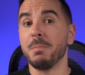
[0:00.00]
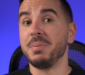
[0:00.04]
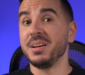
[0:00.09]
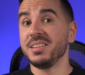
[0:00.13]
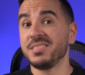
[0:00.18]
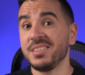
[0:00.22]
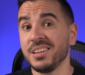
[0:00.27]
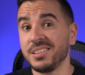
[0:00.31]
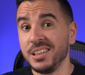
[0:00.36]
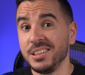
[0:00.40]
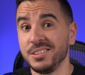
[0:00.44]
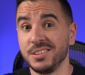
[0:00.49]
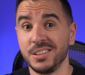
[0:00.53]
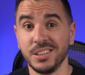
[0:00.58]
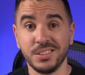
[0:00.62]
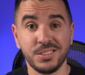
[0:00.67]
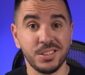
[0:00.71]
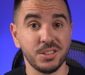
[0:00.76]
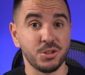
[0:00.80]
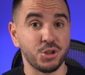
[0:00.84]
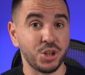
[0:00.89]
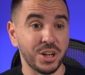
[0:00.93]
Basically
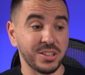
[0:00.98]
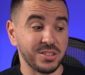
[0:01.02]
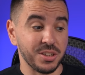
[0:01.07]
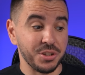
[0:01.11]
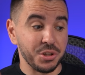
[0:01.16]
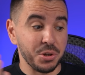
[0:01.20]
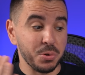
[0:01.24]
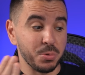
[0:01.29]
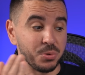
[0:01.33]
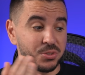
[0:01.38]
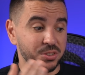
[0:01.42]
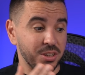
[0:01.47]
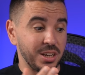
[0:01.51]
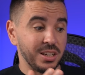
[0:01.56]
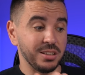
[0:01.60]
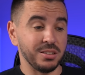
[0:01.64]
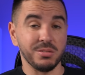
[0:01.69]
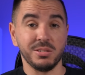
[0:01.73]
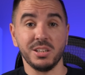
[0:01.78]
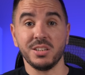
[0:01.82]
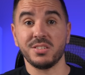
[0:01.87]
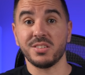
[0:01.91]
this is just a new skin
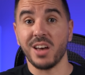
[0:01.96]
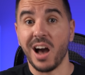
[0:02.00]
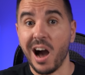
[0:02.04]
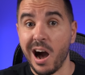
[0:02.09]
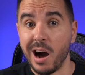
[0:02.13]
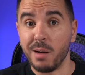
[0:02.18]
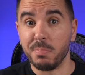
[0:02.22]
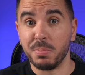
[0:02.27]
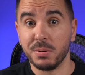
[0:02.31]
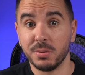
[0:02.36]
to this hub.